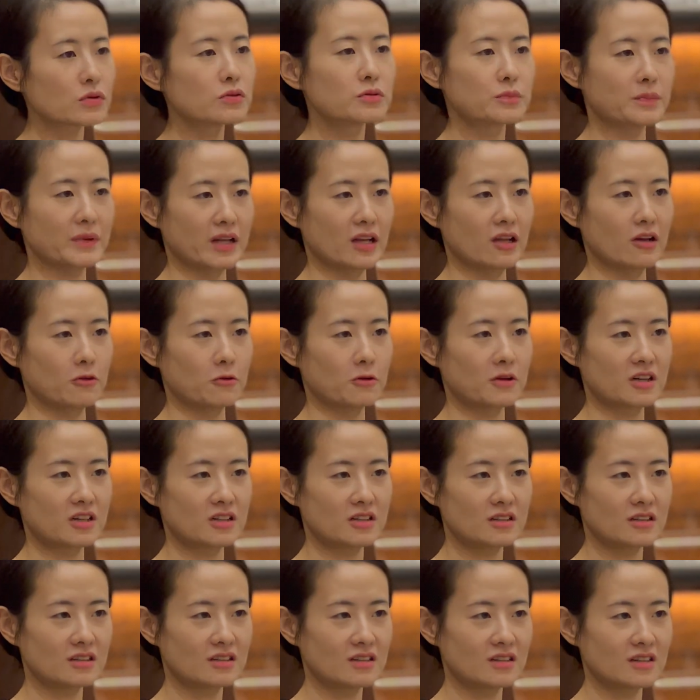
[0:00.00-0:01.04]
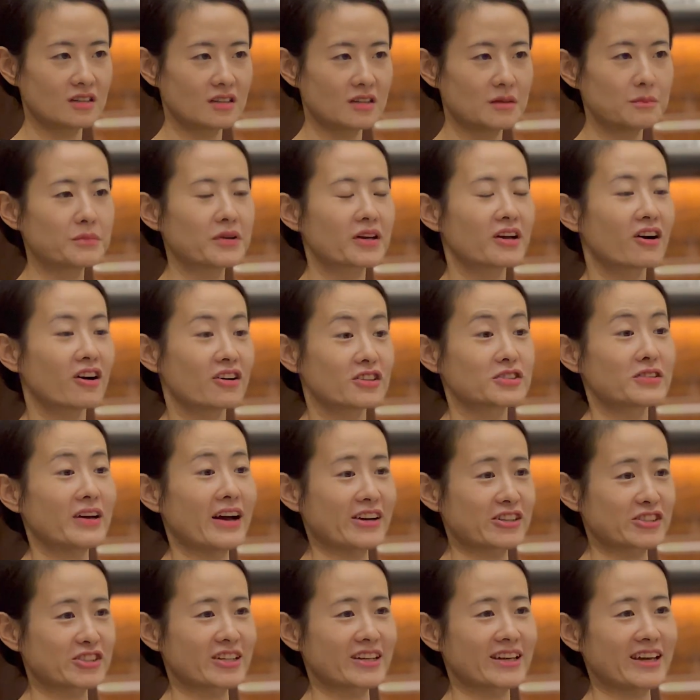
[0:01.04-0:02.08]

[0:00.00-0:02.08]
would be lower because you actually